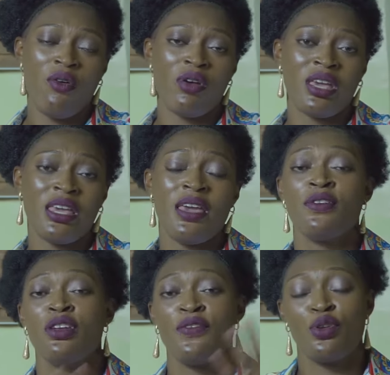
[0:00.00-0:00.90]
Okay,
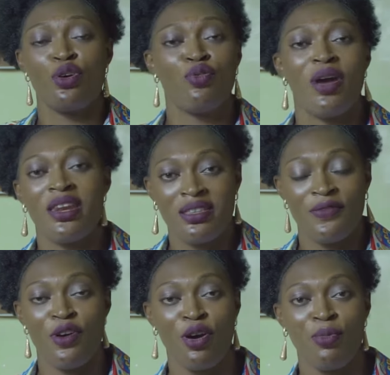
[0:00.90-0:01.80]
even if you don't know
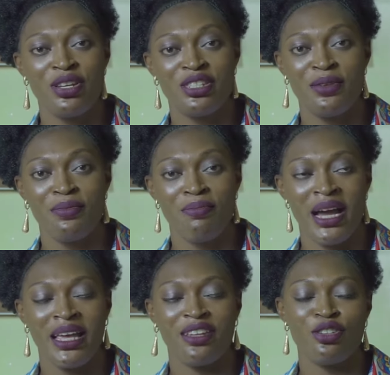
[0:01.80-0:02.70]
anything for commodity
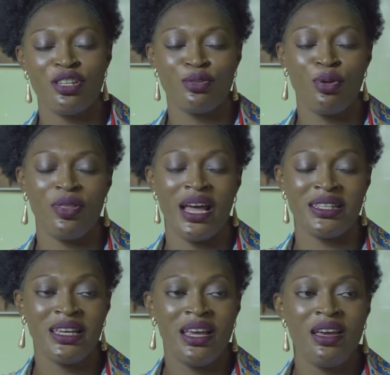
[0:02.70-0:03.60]
market, just know
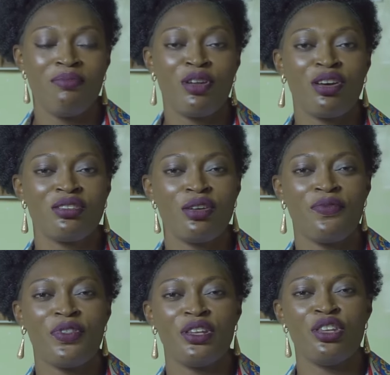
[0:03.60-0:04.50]
that because
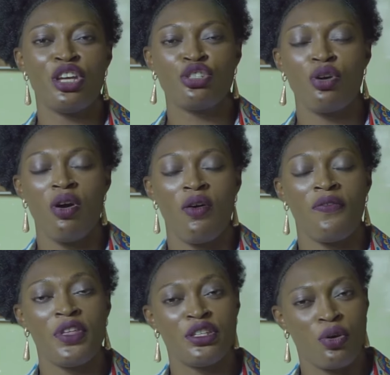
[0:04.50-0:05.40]
of the nature
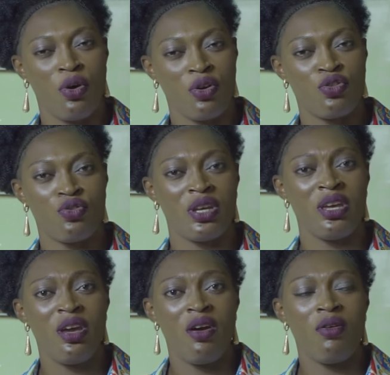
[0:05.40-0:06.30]
of this country,